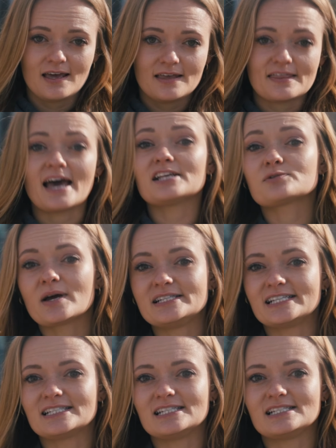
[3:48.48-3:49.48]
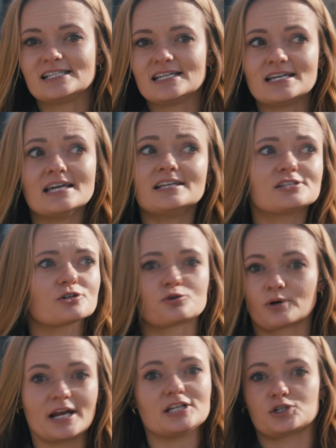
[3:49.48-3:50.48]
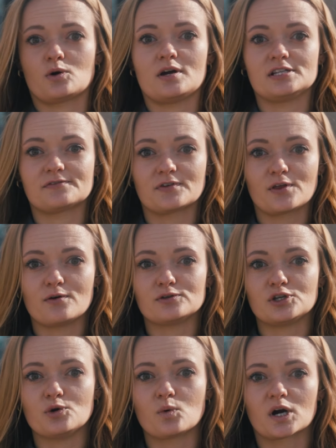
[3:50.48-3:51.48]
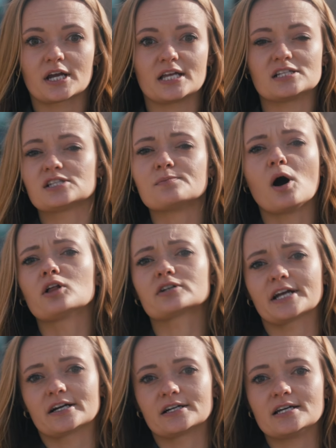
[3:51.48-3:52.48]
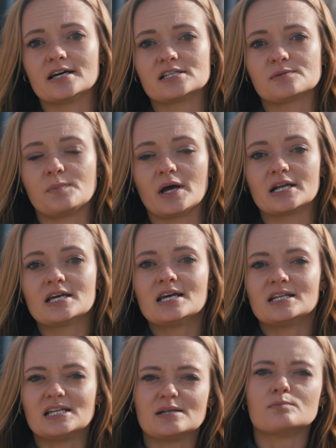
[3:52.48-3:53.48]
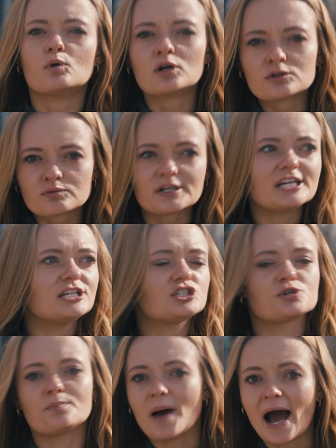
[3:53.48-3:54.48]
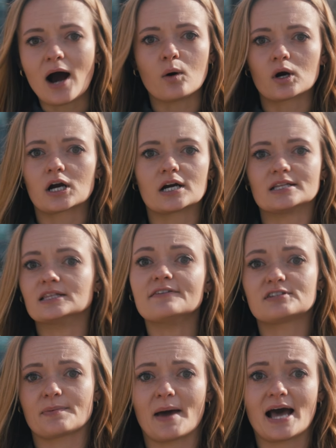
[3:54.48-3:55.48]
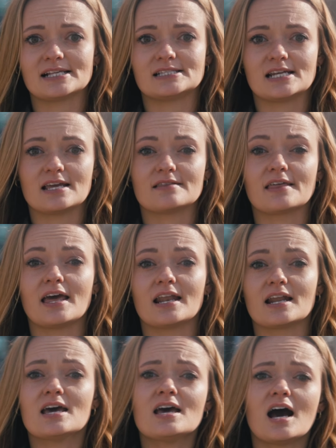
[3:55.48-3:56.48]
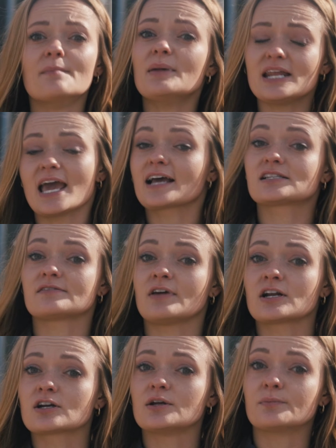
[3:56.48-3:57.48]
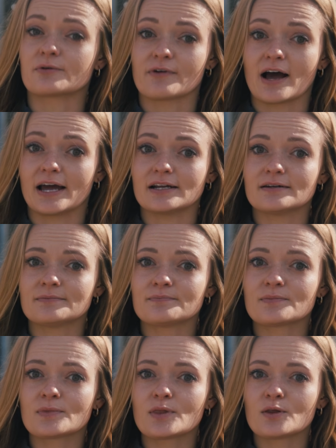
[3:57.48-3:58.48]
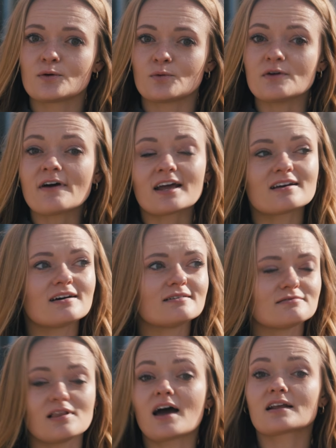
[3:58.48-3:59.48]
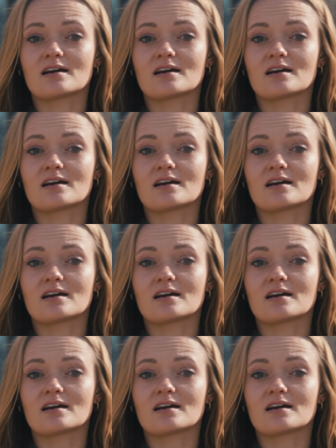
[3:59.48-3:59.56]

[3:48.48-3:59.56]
The SY60C is a great choice for those who work in smaller areas but need more reach, power, and lift capacity than a mini excavator could provide. We've had a lot of